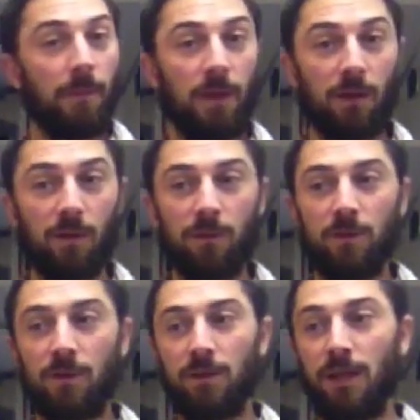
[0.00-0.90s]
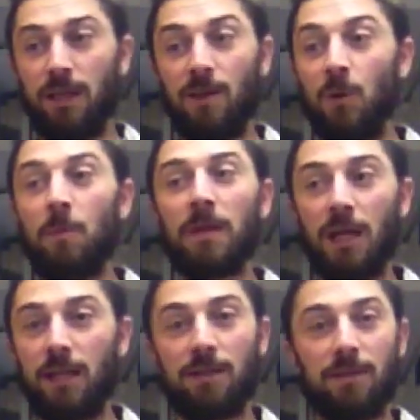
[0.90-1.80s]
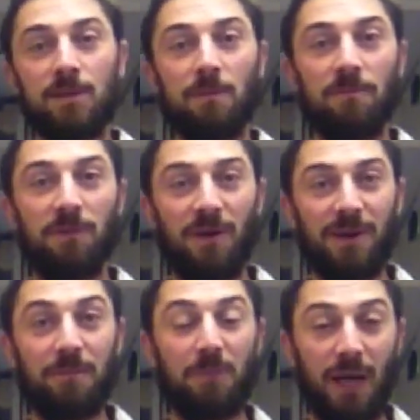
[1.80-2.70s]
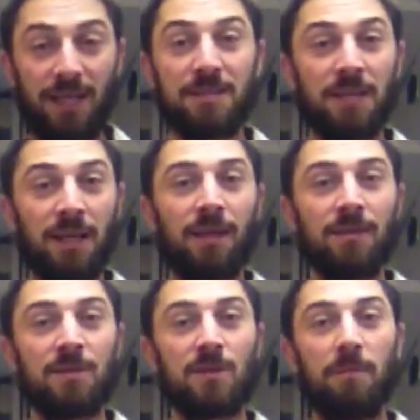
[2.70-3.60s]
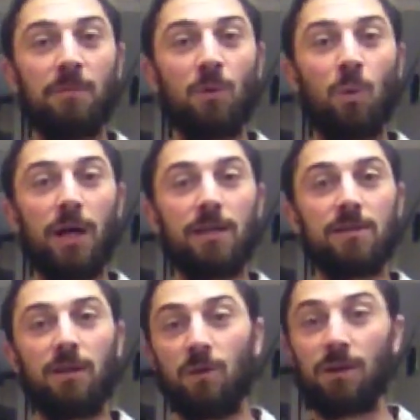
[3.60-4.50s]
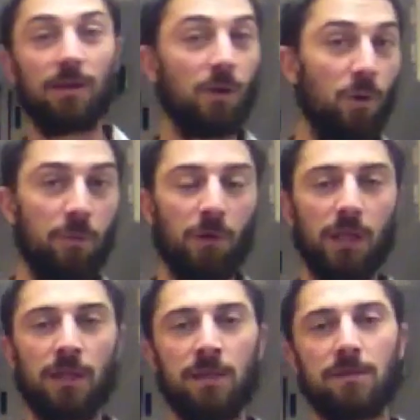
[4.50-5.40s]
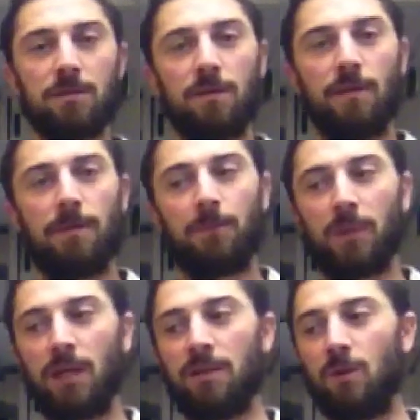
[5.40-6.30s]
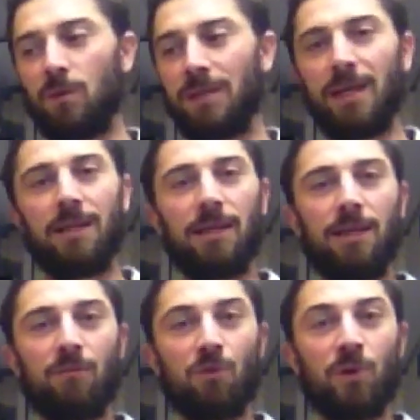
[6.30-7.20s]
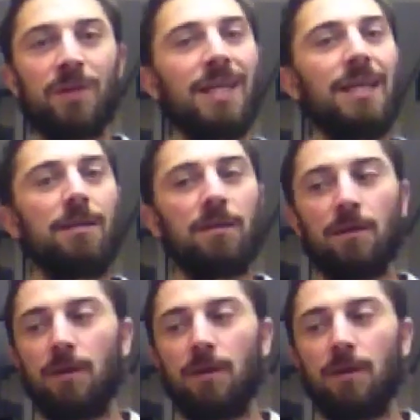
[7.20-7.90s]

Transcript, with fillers: you know, illuminated some very basic and simple ways that you can incorporate this into your daily routine.